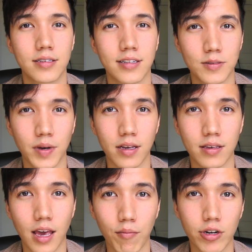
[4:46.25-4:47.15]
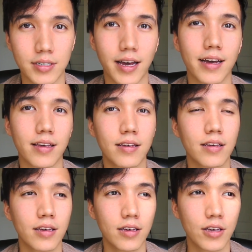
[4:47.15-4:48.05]
That's my gamer tag
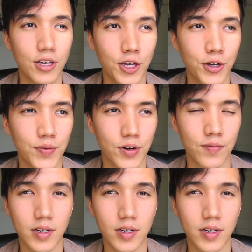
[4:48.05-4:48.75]
for